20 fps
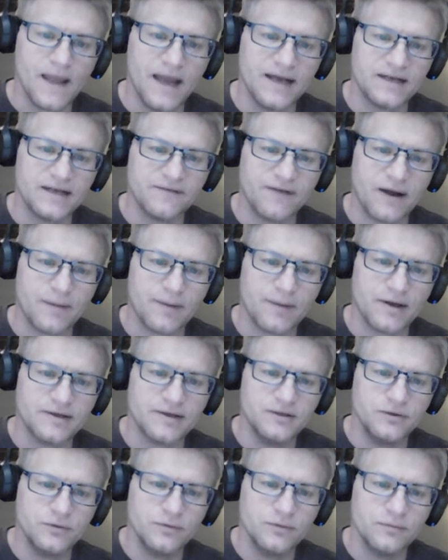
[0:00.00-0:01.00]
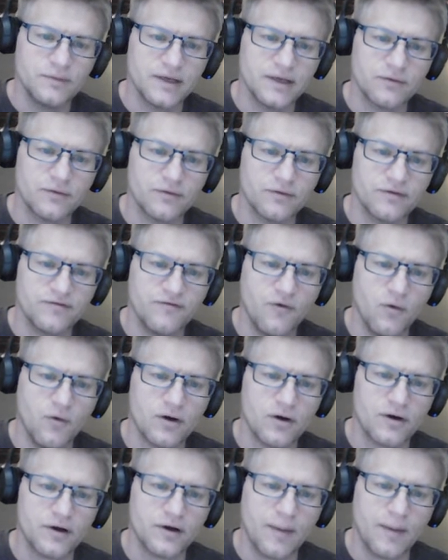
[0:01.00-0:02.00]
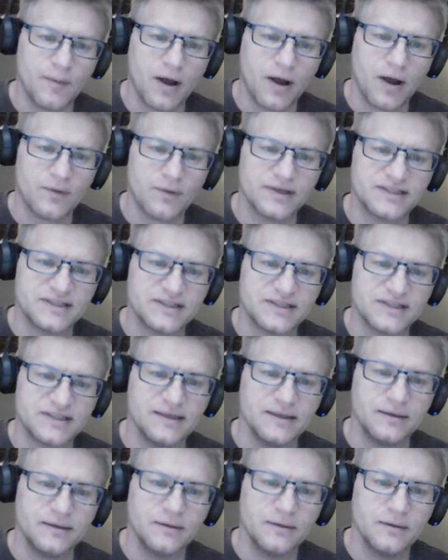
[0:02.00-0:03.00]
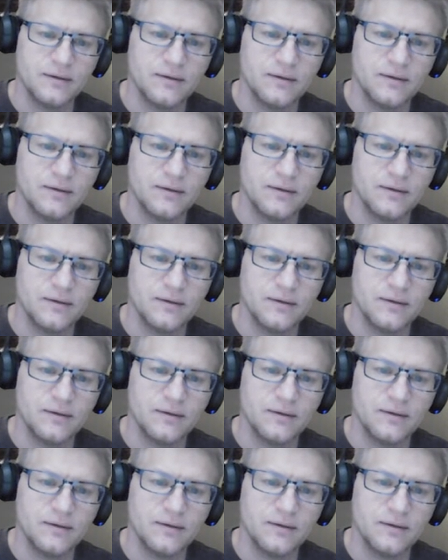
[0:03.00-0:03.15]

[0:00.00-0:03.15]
8 divided by 2 equals 4. And remember how we checked it?